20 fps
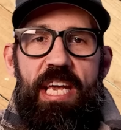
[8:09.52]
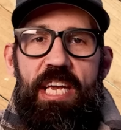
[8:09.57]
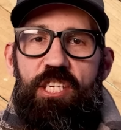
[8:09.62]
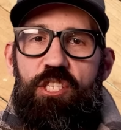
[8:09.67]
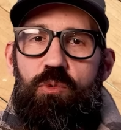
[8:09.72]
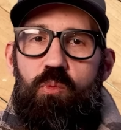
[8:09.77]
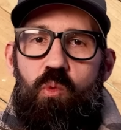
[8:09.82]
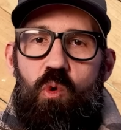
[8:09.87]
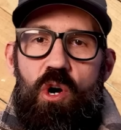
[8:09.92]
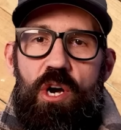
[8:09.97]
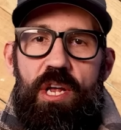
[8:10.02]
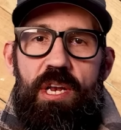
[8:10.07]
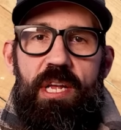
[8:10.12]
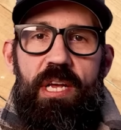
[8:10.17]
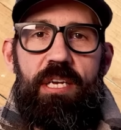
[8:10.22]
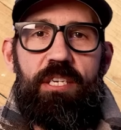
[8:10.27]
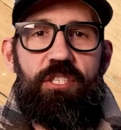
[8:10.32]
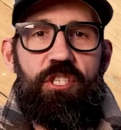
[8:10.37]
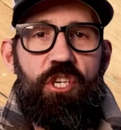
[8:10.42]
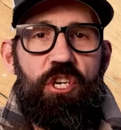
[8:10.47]
Each wood
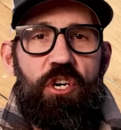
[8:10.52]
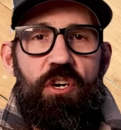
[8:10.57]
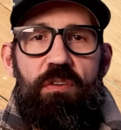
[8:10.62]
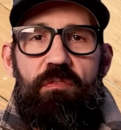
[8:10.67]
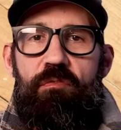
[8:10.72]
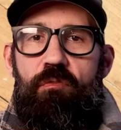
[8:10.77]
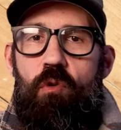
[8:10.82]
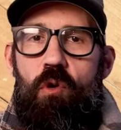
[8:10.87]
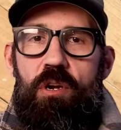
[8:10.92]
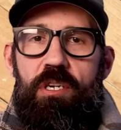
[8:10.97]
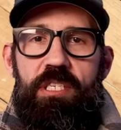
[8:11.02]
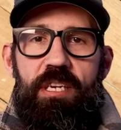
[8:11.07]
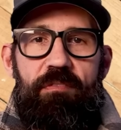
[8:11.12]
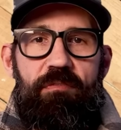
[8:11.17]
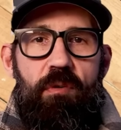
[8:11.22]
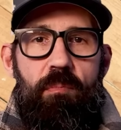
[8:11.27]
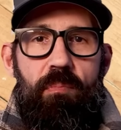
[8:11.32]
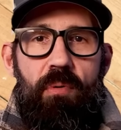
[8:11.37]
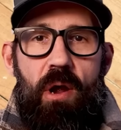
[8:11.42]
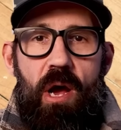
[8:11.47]
is good for a
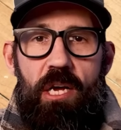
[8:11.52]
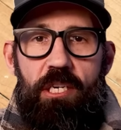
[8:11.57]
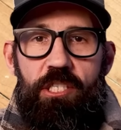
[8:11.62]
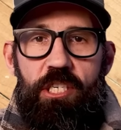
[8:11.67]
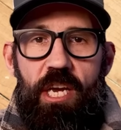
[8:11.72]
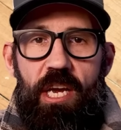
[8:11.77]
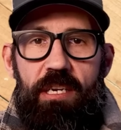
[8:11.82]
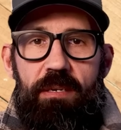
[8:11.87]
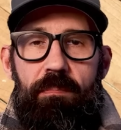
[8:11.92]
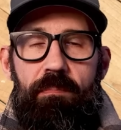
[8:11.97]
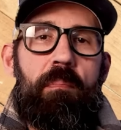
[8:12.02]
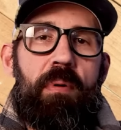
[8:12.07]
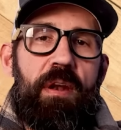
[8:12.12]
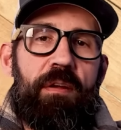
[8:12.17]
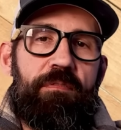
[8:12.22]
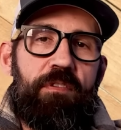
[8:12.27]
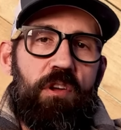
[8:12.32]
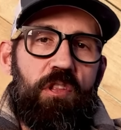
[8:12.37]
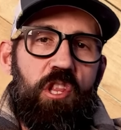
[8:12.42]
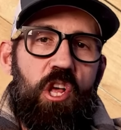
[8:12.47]
different project. But
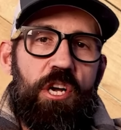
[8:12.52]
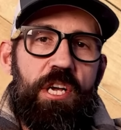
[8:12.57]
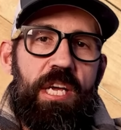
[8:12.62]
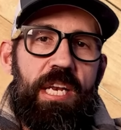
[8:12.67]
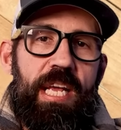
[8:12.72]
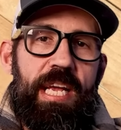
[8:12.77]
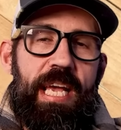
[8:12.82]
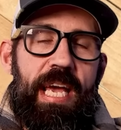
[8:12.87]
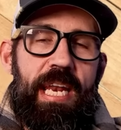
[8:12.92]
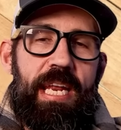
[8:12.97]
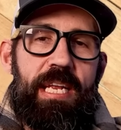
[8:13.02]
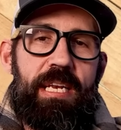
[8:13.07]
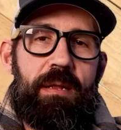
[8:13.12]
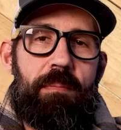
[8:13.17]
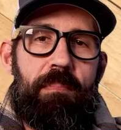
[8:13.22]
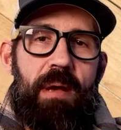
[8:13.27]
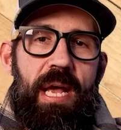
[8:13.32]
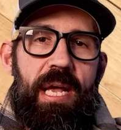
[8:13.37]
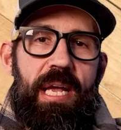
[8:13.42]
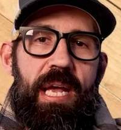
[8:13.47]
if you're looking to get into
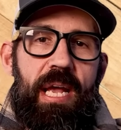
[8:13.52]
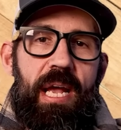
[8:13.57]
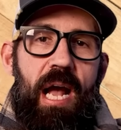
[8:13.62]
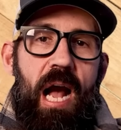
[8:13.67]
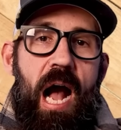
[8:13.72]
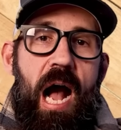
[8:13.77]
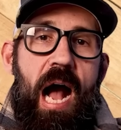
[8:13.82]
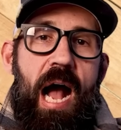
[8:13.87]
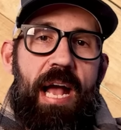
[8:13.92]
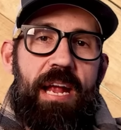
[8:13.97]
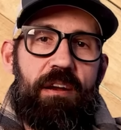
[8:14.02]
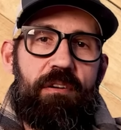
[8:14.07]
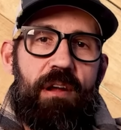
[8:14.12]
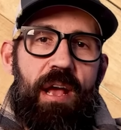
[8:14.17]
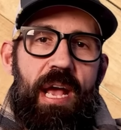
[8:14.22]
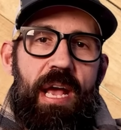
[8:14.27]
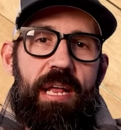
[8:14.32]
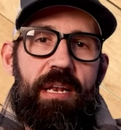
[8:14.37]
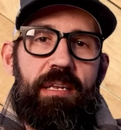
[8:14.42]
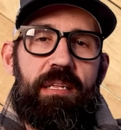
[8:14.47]
making higher
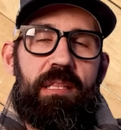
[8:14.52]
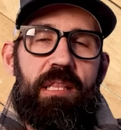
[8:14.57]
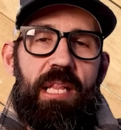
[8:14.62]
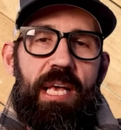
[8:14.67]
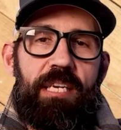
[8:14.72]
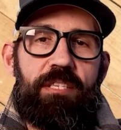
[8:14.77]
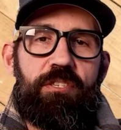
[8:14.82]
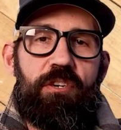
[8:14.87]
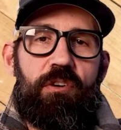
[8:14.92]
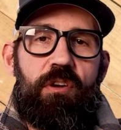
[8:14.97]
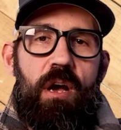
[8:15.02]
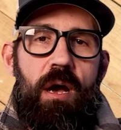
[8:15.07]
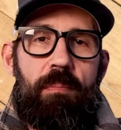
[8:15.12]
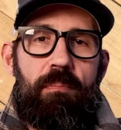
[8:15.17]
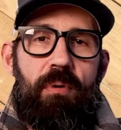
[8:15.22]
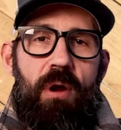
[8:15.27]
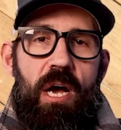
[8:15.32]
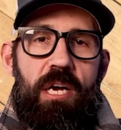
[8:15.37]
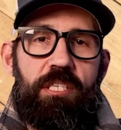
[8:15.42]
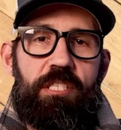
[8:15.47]
end laser
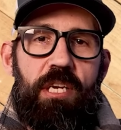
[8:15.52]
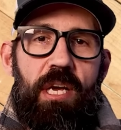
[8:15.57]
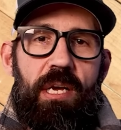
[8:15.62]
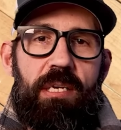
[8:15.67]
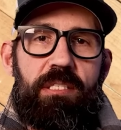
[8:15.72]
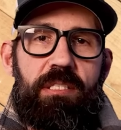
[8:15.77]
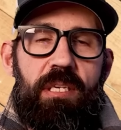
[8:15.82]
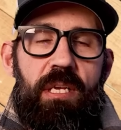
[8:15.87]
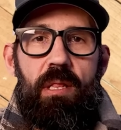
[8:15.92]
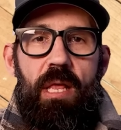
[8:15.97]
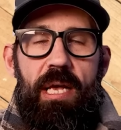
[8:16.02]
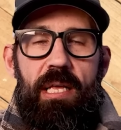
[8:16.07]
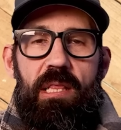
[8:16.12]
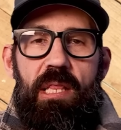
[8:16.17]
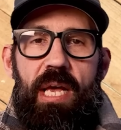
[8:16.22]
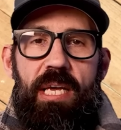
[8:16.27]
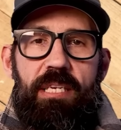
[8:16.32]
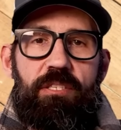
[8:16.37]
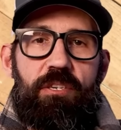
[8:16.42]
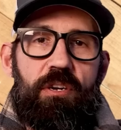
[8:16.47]
cut projects, like
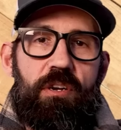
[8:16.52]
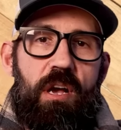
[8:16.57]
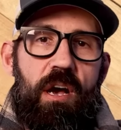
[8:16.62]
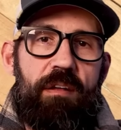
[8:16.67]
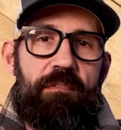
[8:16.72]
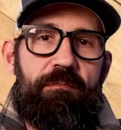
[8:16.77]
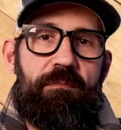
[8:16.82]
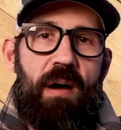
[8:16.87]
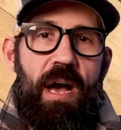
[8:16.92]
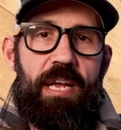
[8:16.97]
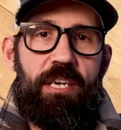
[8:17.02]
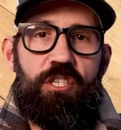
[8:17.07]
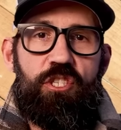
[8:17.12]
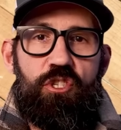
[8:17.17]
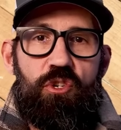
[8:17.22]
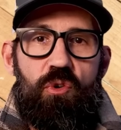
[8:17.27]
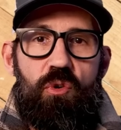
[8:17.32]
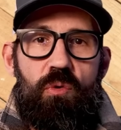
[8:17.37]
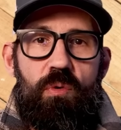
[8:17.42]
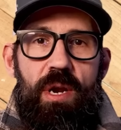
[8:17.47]
laser cut fine
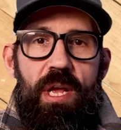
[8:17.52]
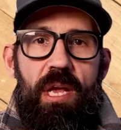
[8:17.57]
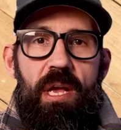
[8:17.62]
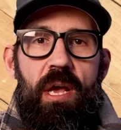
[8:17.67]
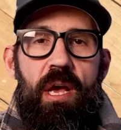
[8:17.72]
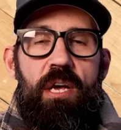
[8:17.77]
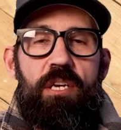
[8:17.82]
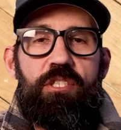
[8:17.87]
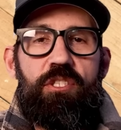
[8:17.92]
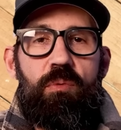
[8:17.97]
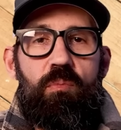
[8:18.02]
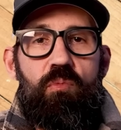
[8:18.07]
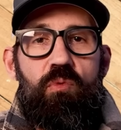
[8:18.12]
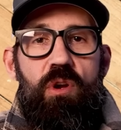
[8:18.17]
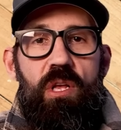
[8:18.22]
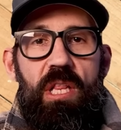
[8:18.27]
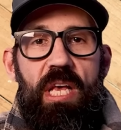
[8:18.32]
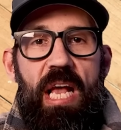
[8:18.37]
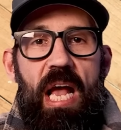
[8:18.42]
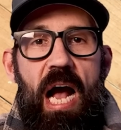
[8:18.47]
jewelry, some
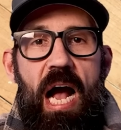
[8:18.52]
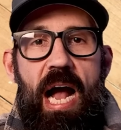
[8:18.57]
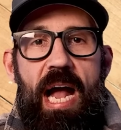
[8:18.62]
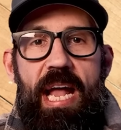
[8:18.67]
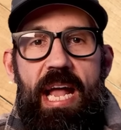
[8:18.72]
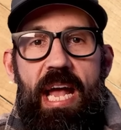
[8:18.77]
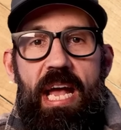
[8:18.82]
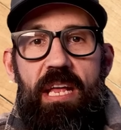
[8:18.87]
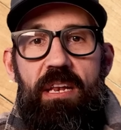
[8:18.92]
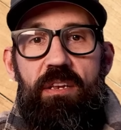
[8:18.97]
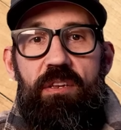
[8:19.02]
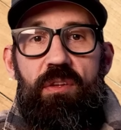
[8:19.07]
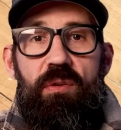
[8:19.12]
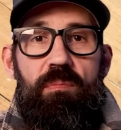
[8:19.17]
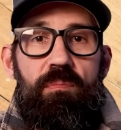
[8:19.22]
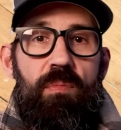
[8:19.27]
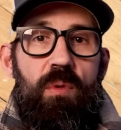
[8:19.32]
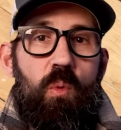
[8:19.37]
really high end